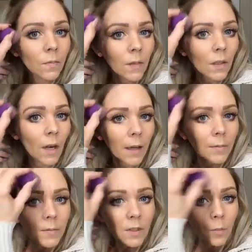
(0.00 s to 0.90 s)
Okay,
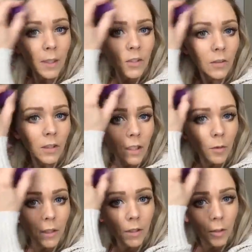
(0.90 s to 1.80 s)
so make sure that you get
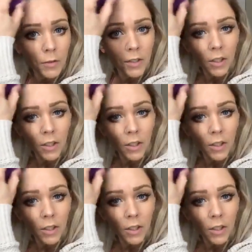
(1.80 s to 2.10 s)
really close to your